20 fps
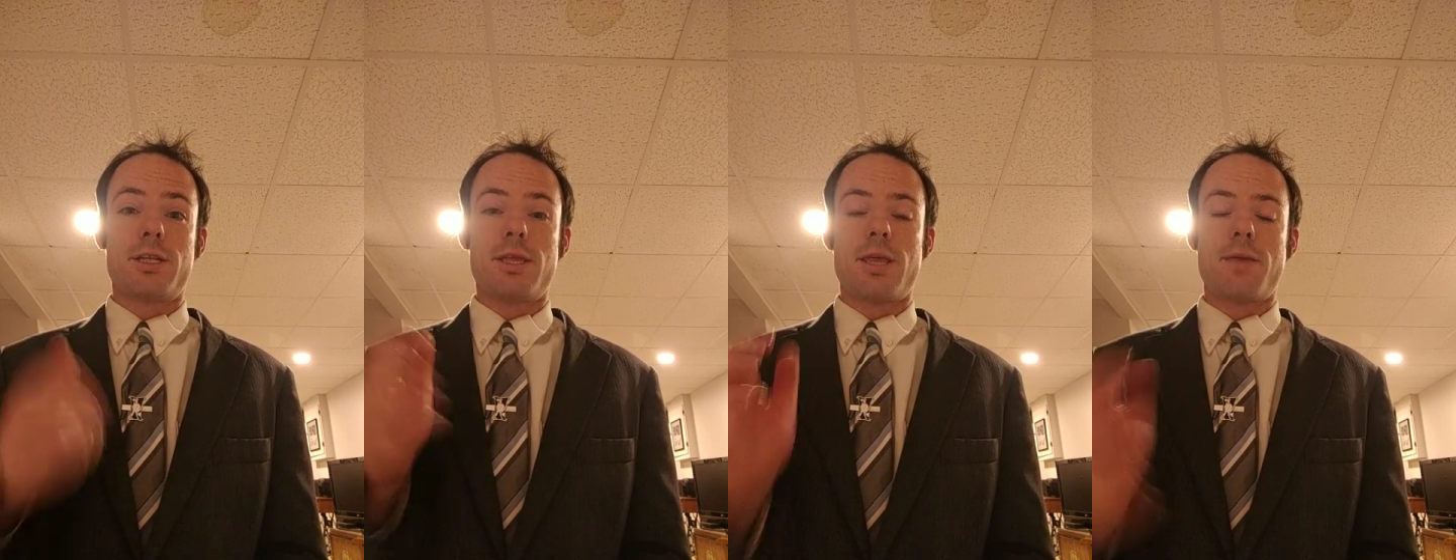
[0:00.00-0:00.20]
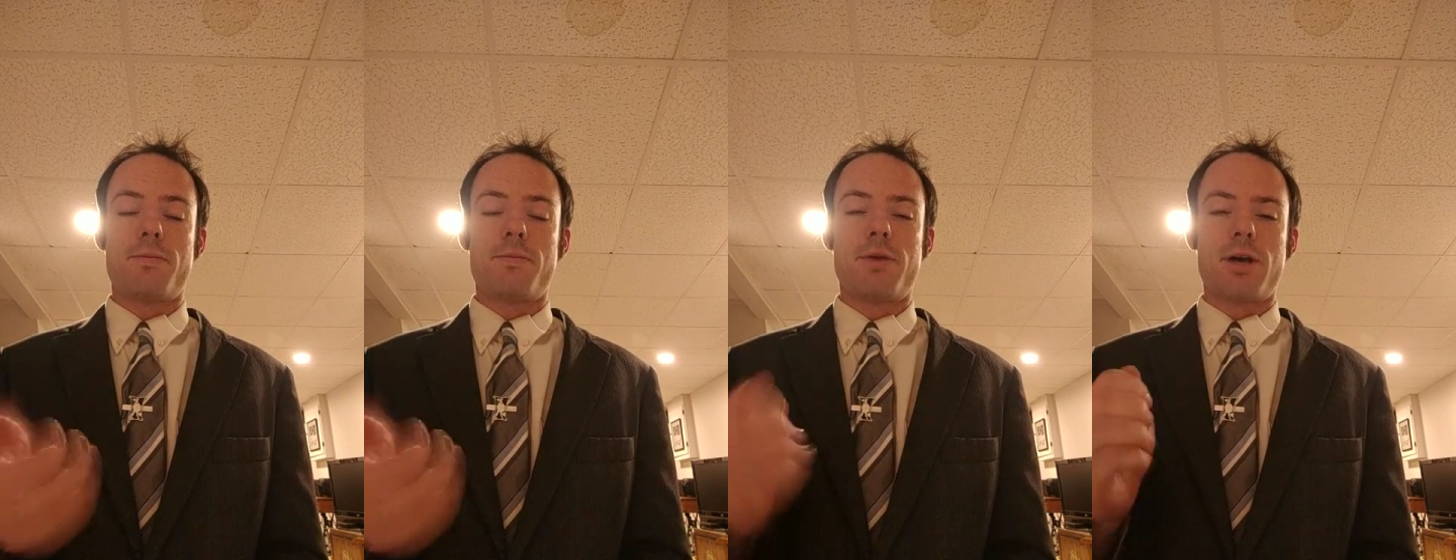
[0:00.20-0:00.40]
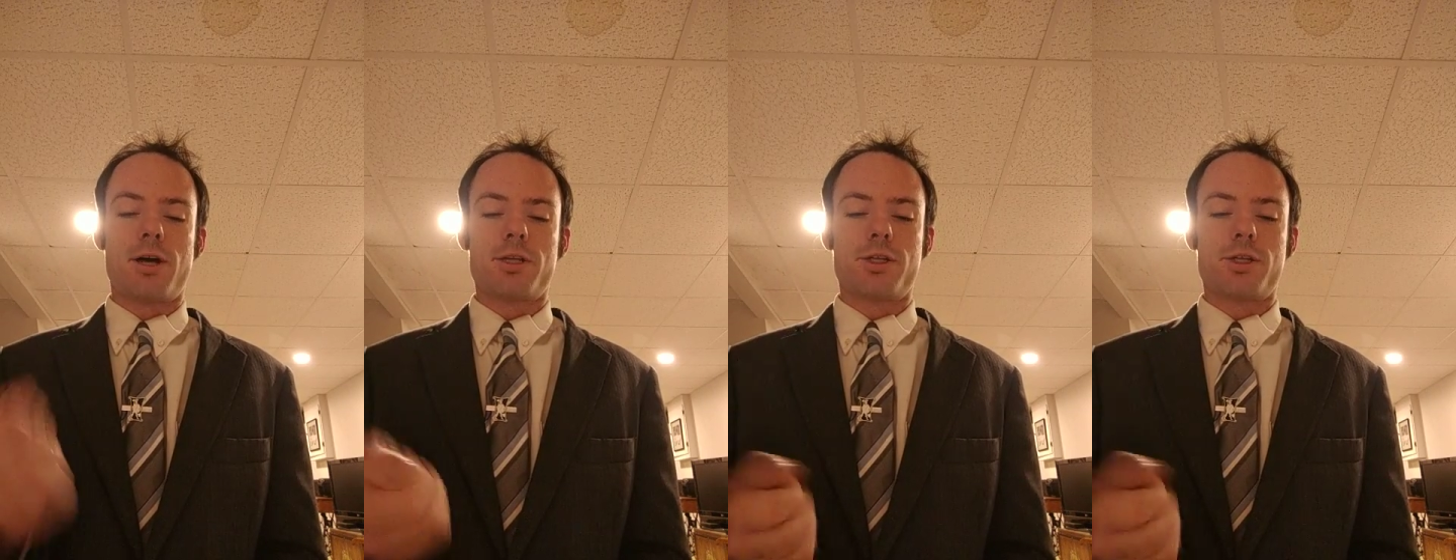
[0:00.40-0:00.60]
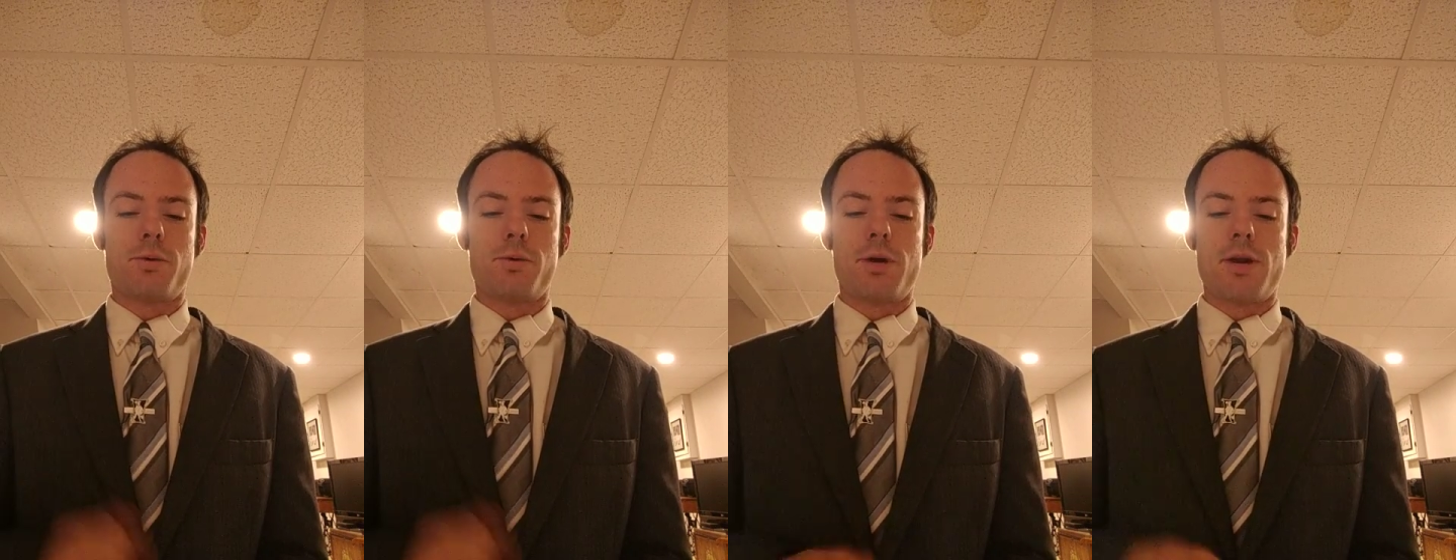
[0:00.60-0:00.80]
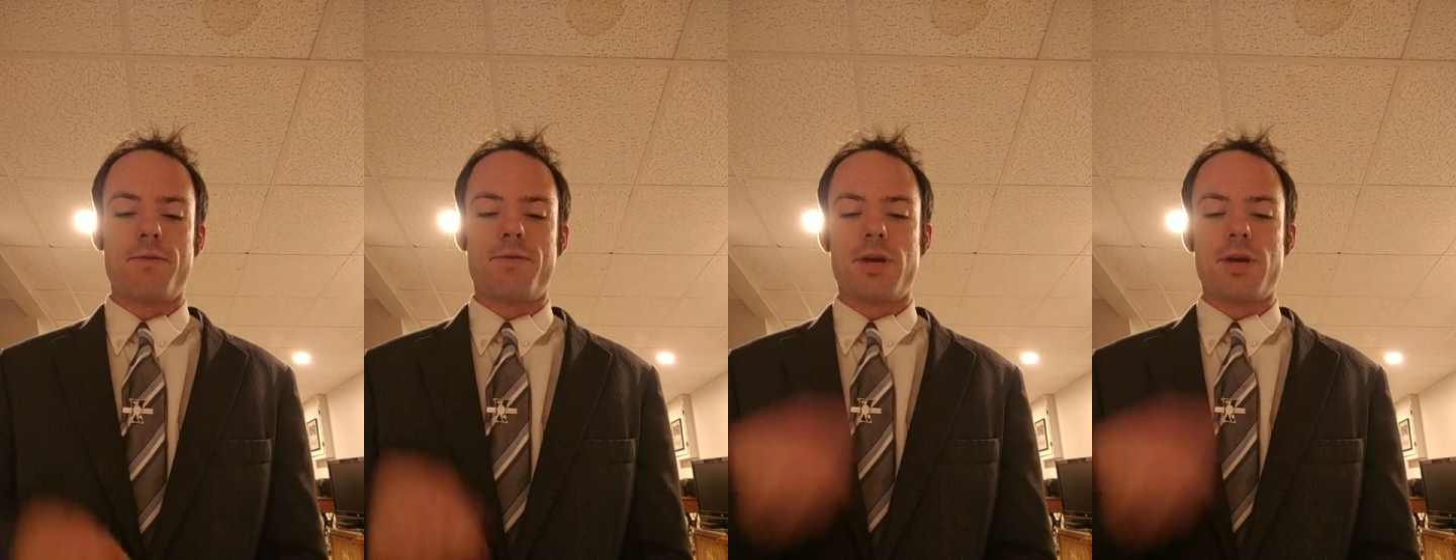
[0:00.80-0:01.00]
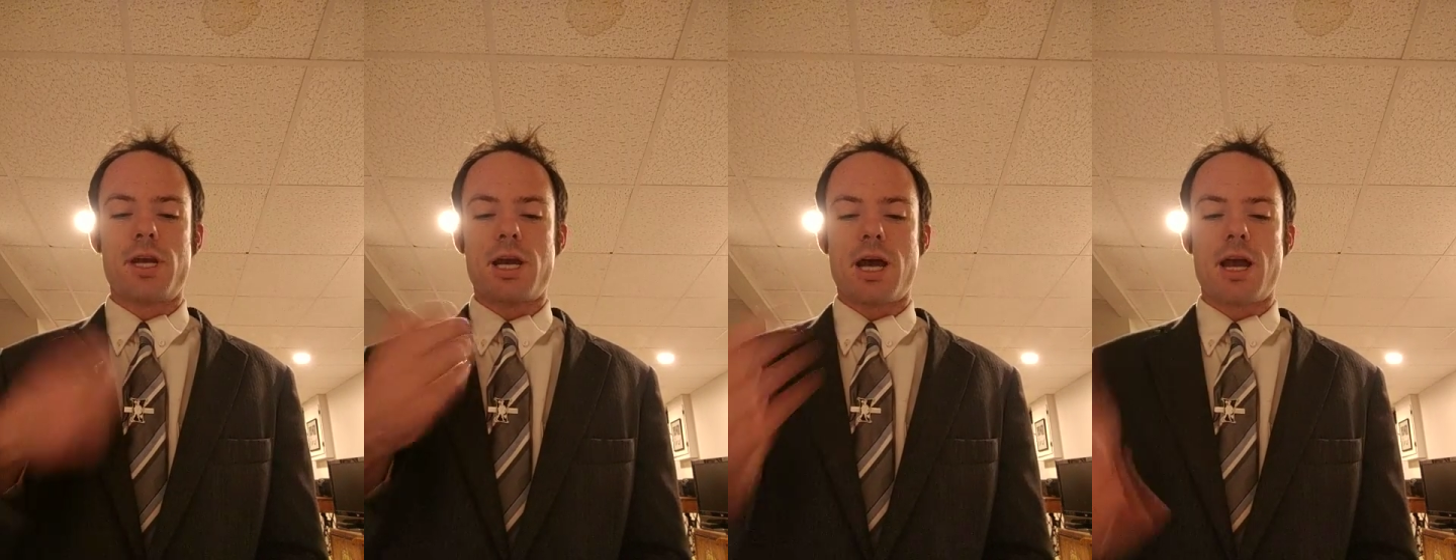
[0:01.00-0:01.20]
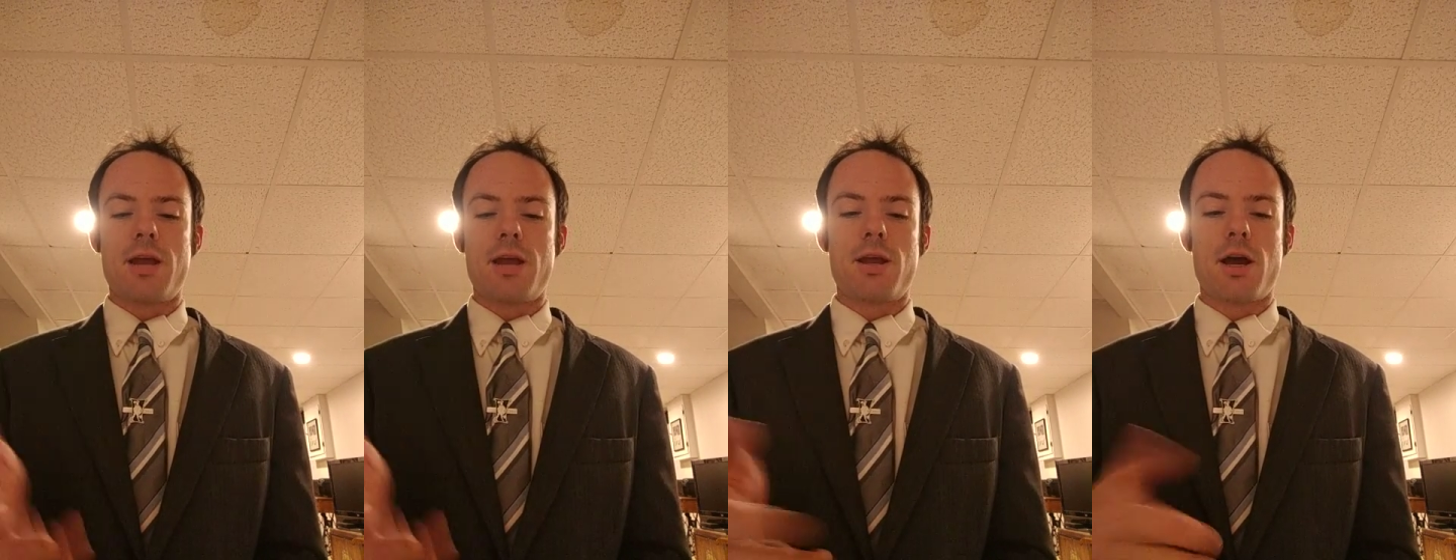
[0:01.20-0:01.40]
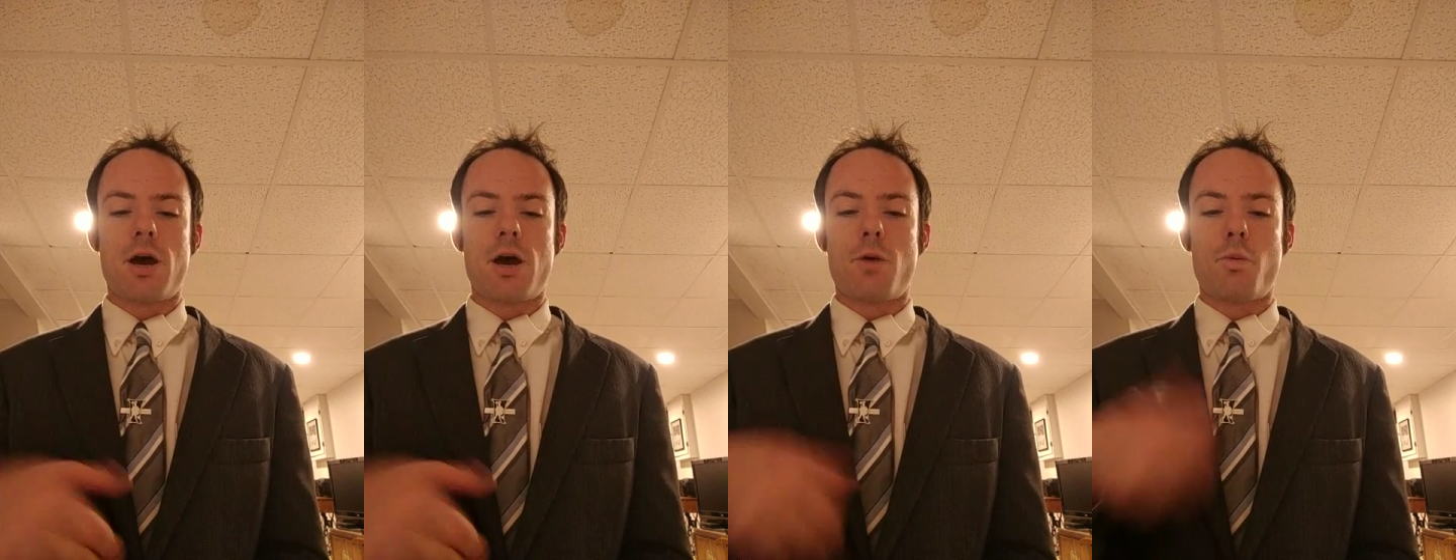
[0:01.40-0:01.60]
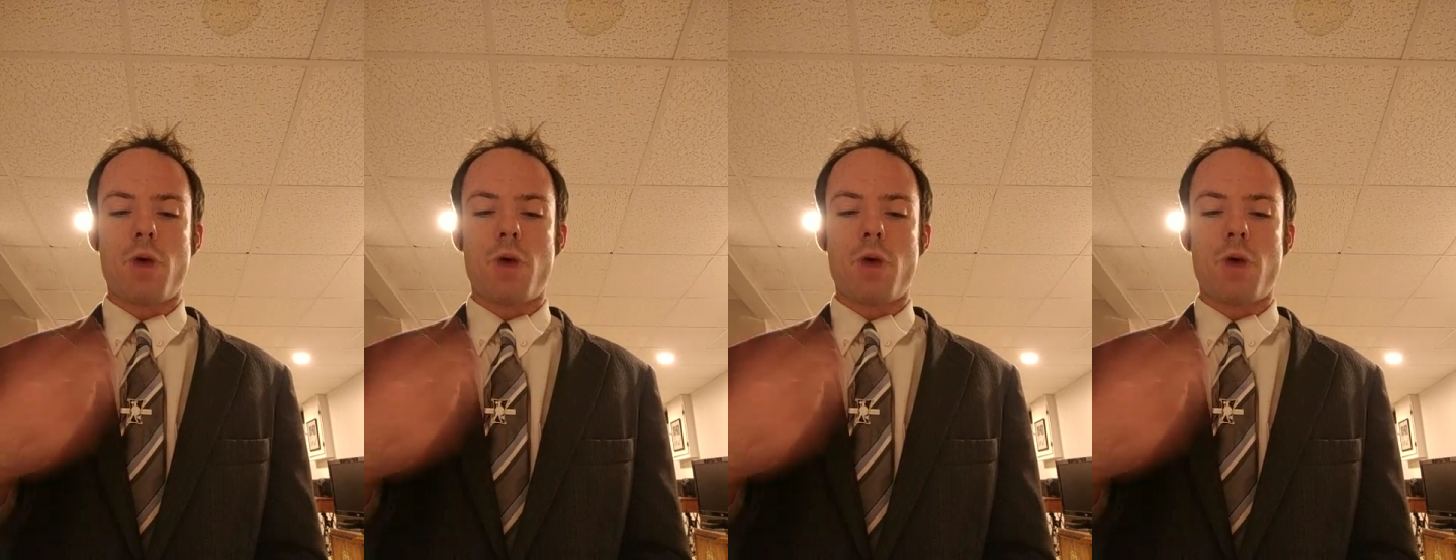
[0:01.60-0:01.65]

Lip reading: And then we also read of a